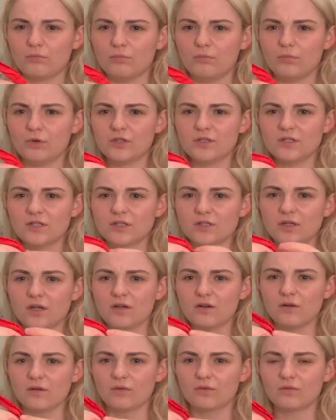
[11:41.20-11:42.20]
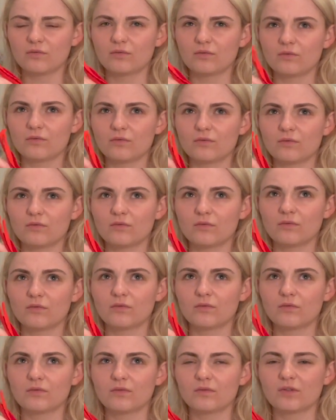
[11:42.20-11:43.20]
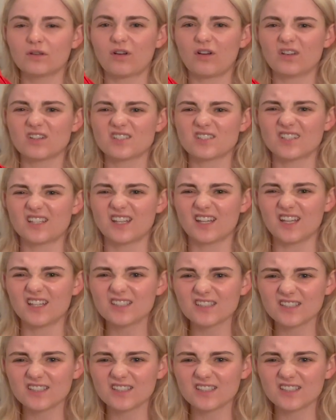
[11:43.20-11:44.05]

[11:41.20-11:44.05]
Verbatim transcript: where does this go? On his neck.